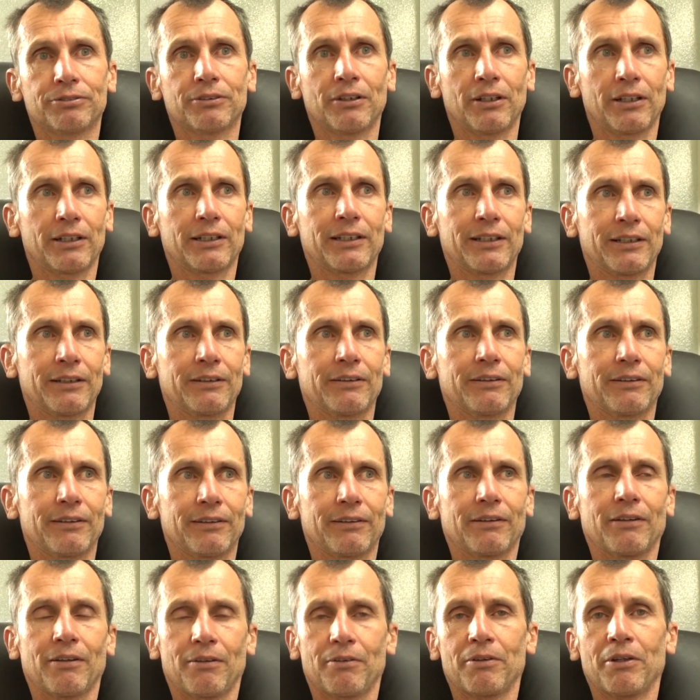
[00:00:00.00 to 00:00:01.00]
like in a
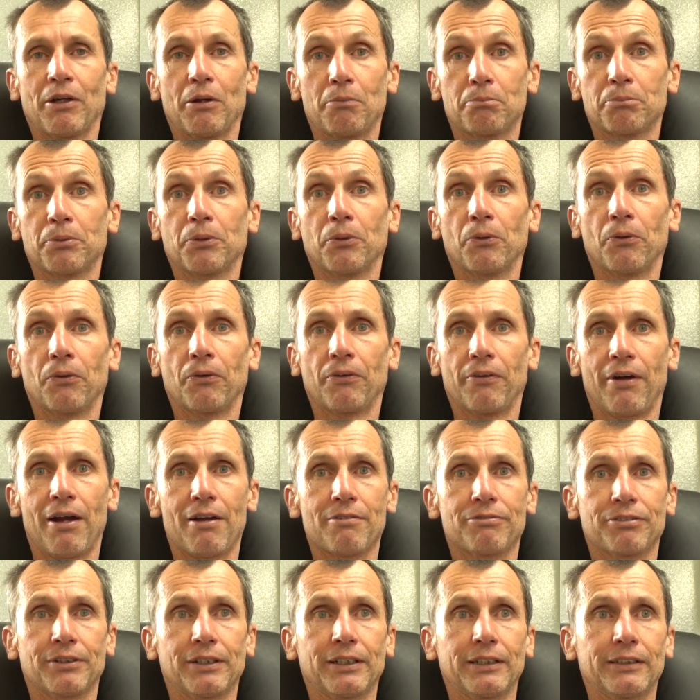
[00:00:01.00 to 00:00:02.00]
pure
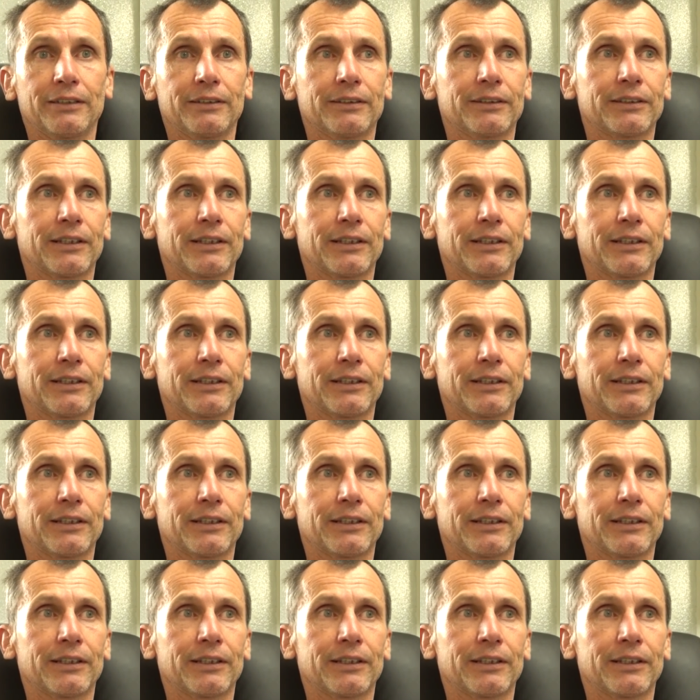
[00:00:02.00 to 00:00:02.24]
graphene.